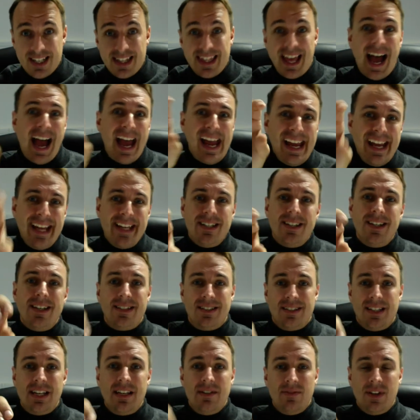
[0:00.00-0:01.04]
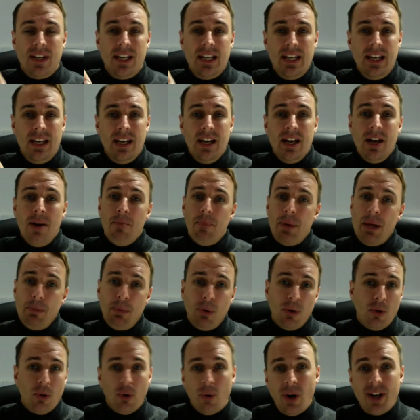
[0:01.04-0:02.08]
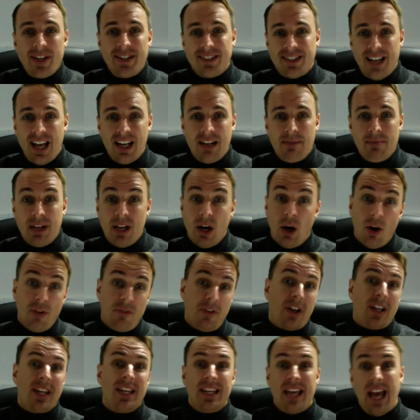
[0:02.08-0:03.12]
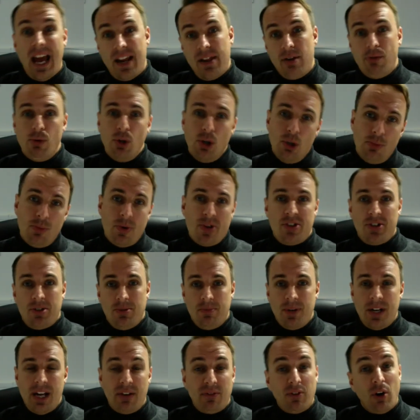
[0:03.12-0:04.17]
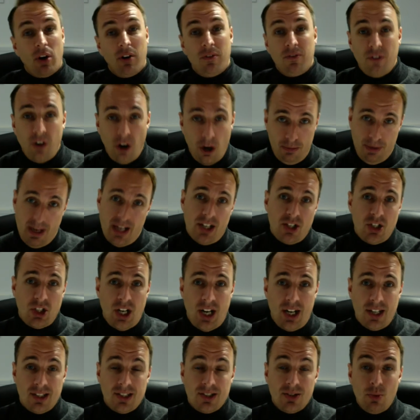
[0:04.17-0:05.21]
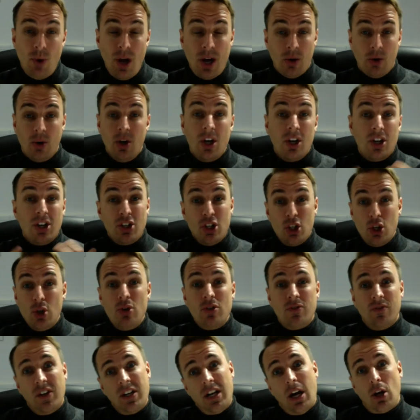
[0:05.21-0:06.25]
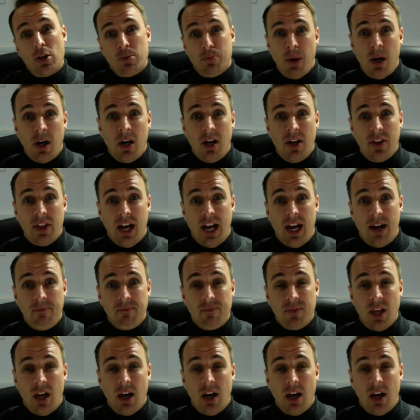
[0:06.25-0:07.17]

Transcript: that in your CV. People are always telling me, oh, if I can get in the room with somebody, I've got a far better chance. Well, use video as part of that.